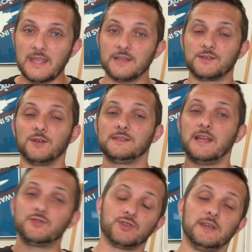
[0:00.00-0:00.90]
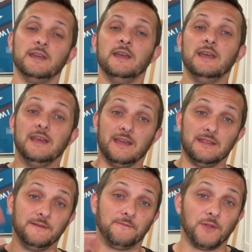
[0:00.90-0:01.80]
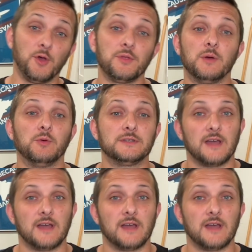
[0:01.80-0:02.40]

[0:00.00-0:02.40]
So essentially, the flow that we're